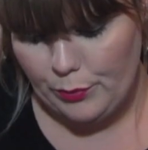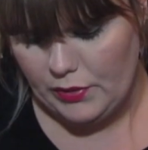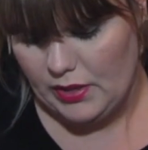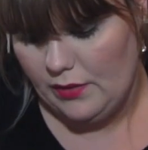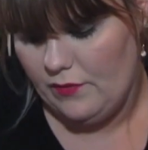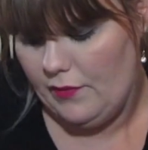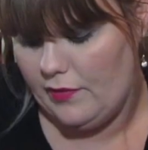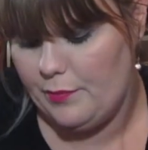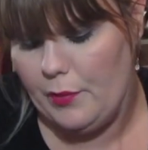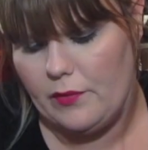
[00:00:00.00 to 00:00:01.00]
pretty,
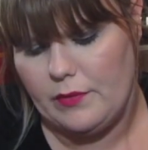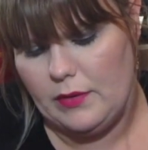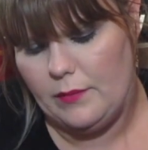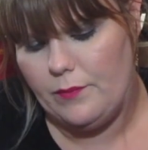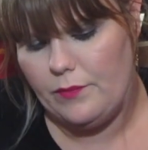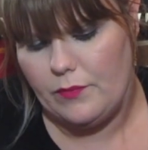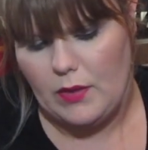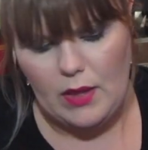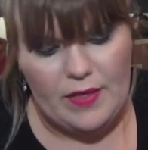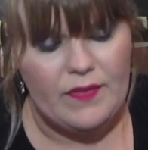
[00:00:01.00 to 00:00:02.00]
very sparkly.
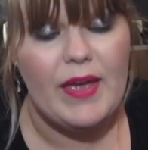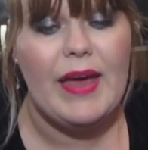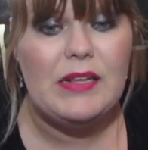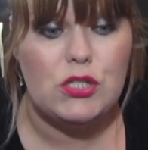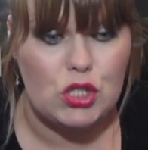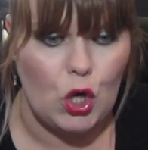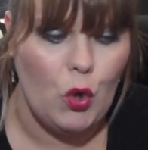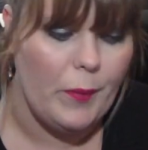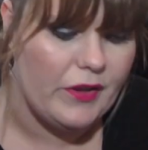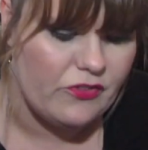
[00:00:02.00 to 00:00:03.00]
They had
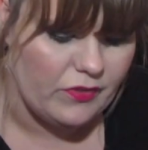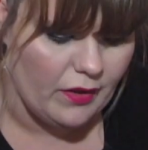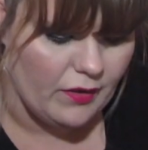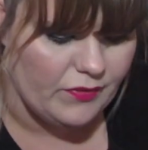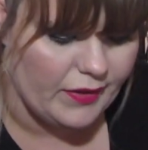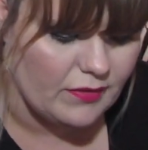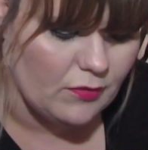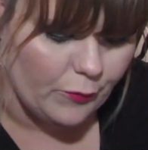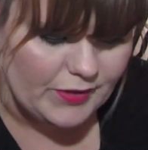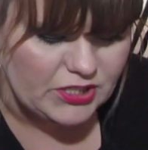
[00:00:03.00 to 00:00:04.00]
so much stuff, like
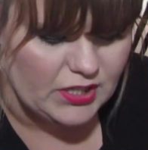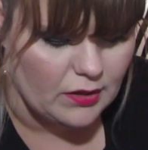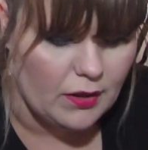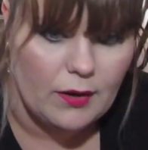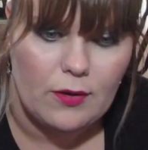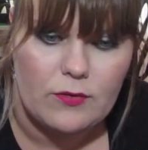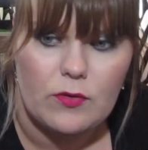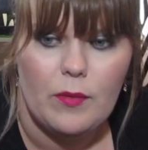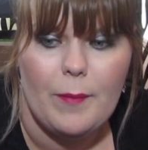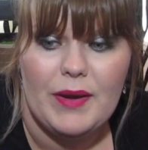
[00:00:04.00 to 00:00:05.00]
so much skincare.
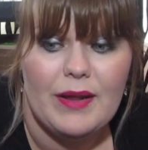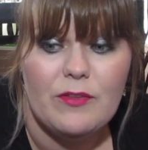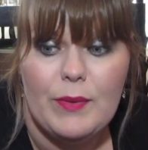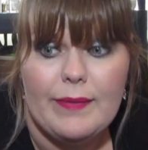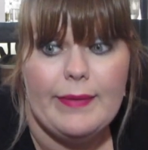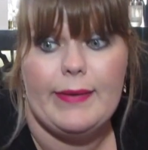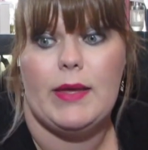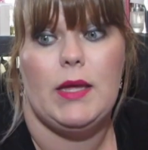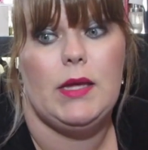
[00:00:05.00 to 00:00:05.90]
So, I mean, I spent like